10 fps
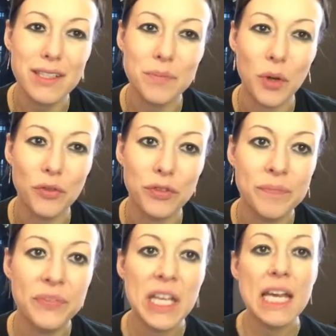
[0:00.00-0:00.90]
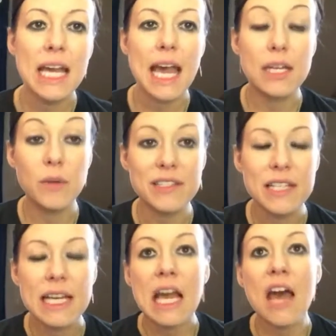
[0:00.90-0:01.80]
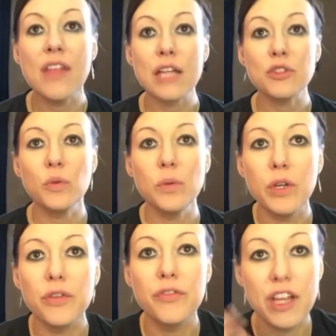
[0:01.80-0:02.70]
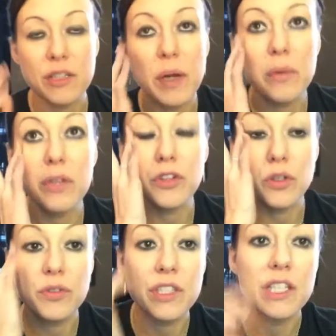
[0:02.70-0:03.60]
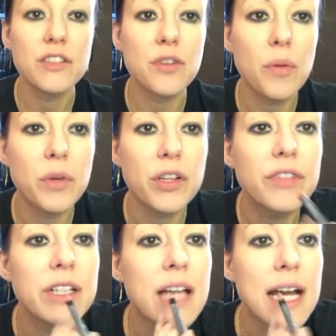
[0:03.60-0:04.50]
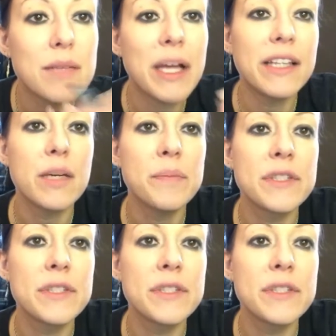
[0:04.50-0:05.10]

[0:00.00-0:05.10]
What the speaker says: I think it's mauve. Anyways, and that's what I would have used. So I would have lined my